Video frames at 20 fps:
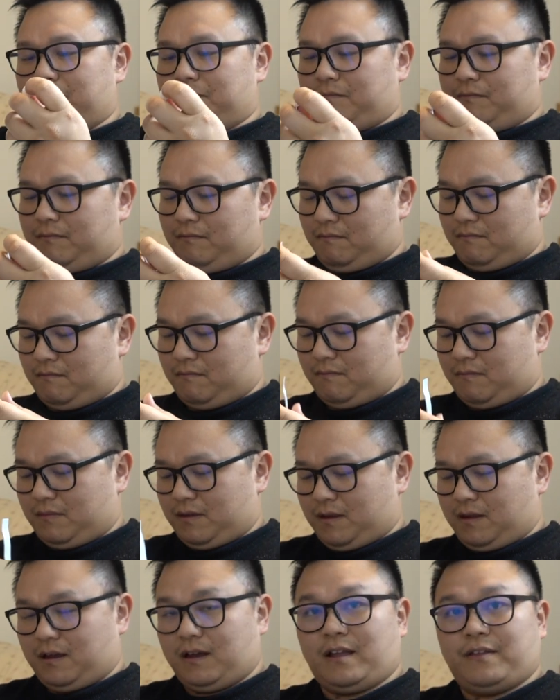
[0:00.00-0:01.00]

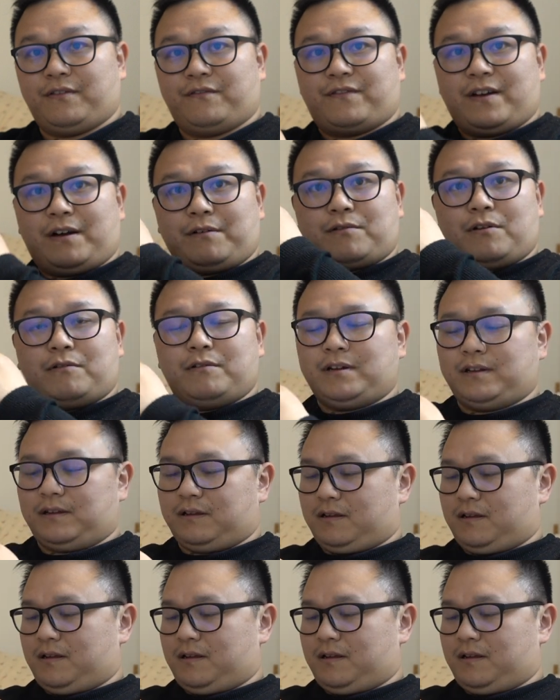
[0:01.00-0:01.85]
unvelcro it